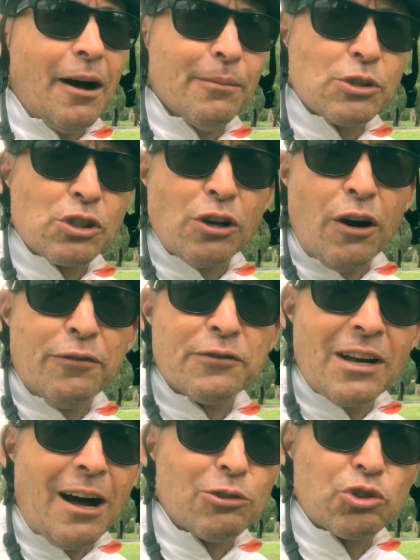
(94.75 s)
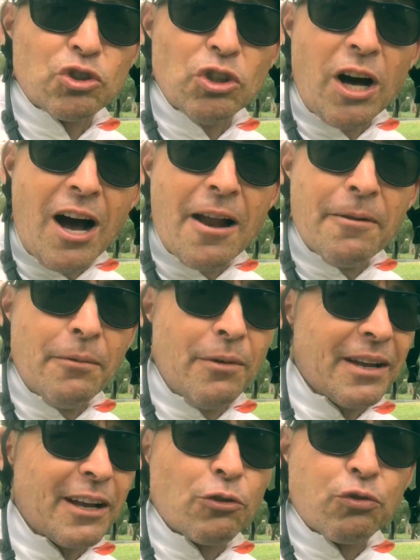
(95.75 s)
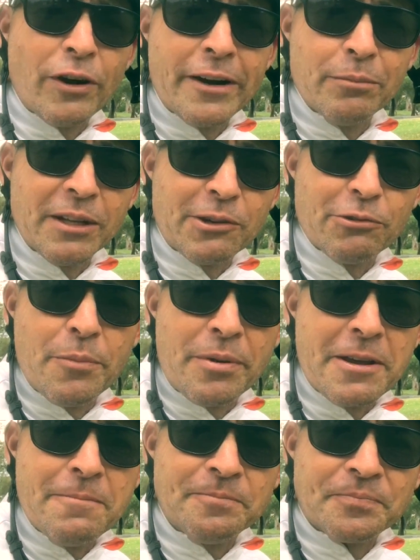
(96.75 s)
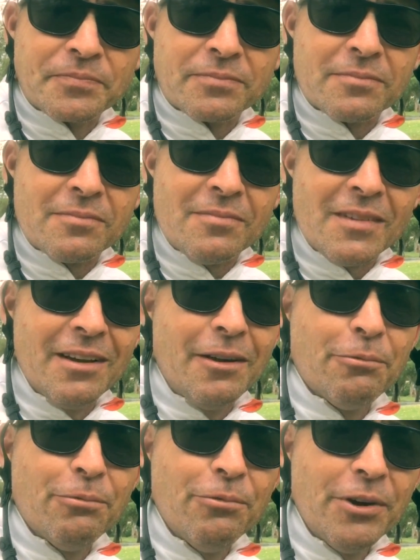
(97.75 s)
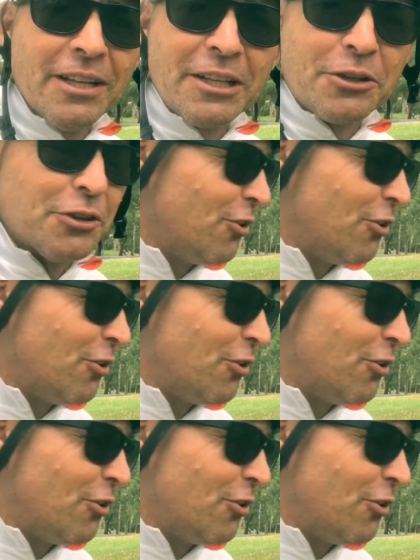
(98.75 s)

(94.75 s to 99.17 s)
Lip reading: Soft, ultra light, incredibly grippy. A really good